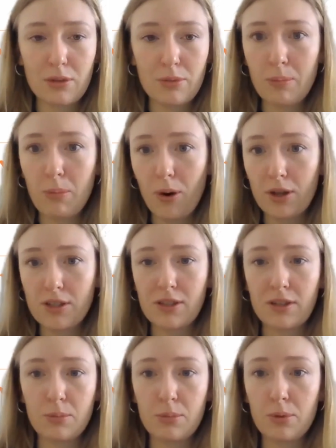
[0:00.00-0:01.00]
reports
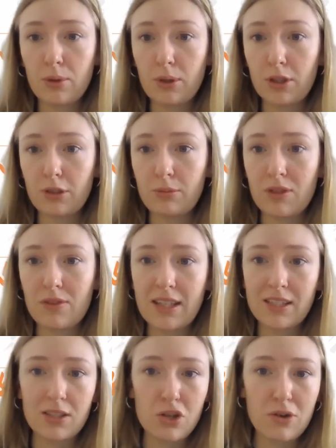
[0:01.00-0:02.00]
on a poor human
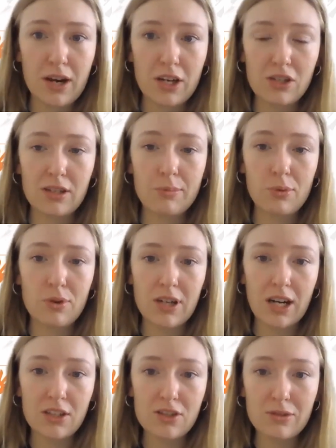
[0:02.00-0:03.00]
rights situation in a
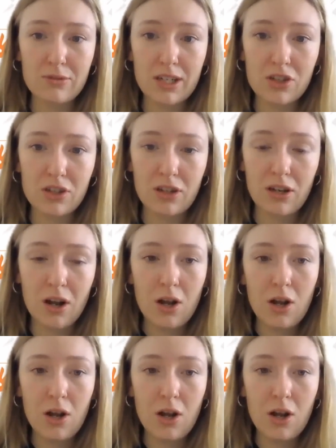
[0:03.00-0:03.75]
production region,